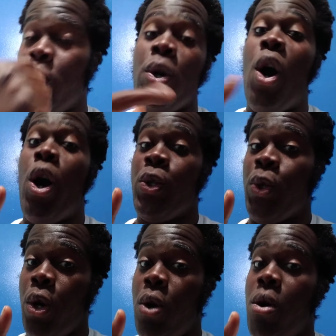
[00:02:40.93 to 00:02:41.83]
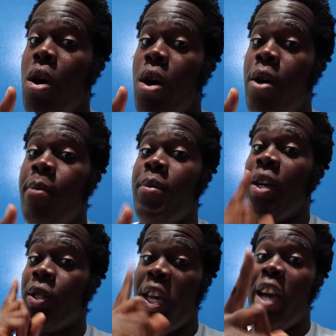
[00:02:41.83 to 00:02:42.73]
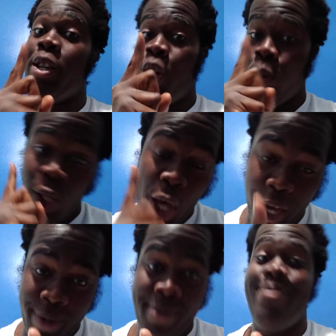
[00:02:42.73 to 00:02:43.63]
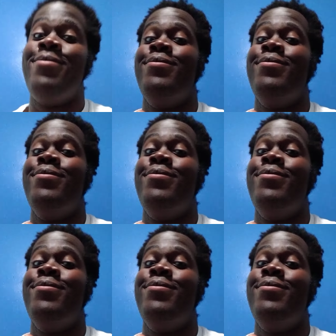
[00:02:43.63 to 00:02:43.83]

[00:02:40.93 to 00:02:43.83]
there's also Attack on Titan.